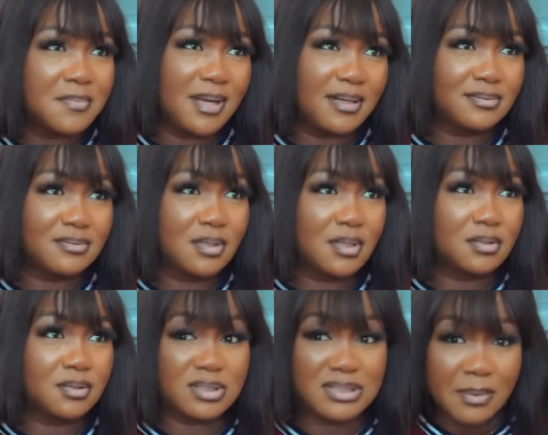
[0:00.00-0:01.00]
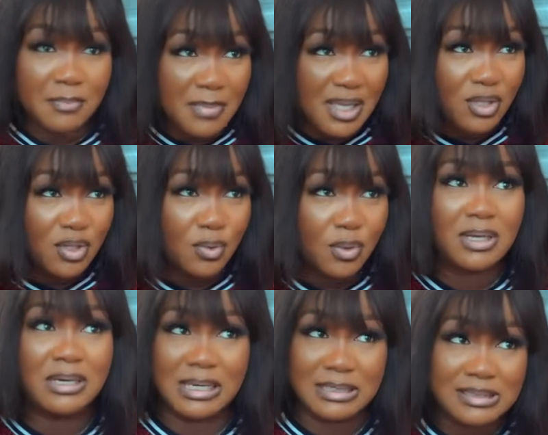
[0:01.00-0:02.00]
man, does that make you
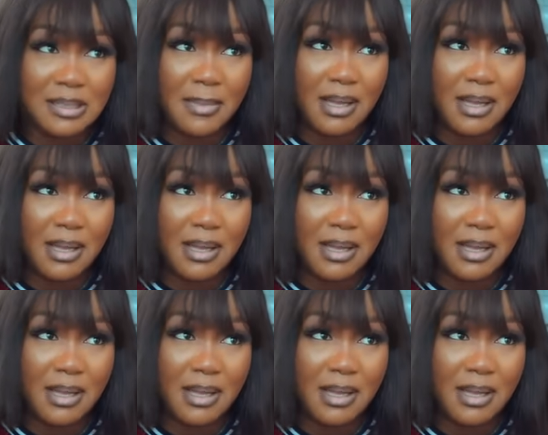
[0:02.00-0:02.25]
a lesser